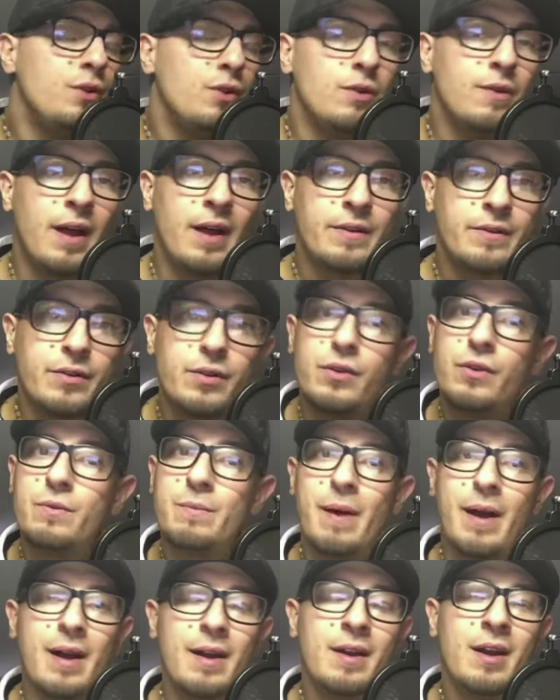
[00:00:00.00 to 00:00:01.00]
You're
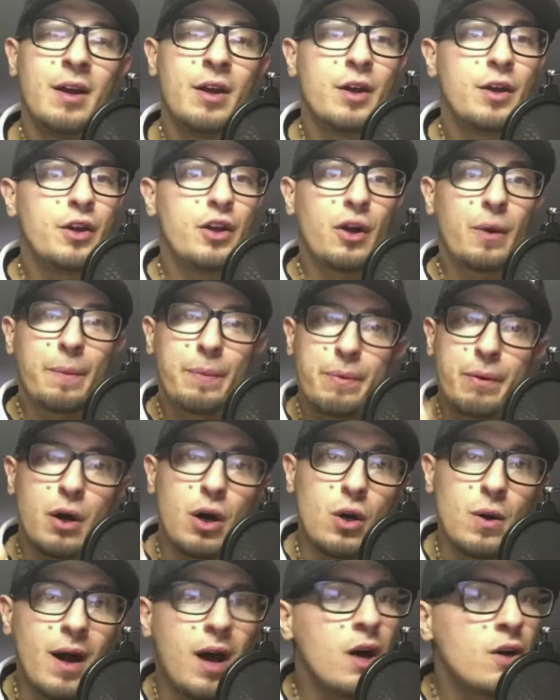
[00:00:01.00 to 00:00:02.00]
pro L G B T.
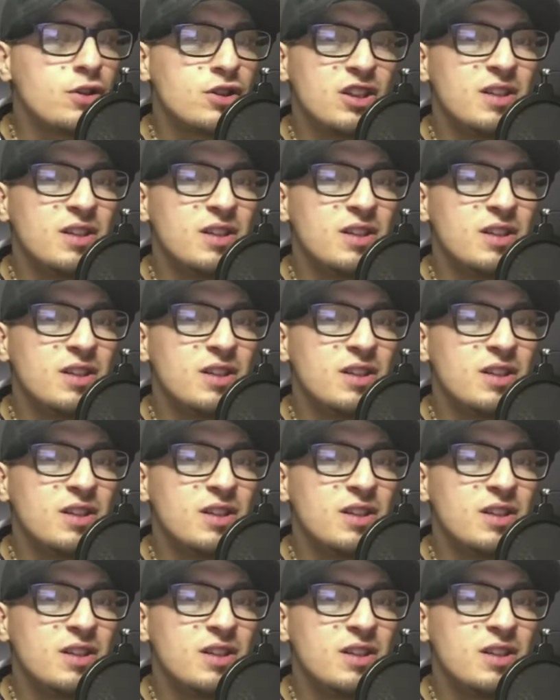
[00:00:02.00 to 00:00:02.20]
One of your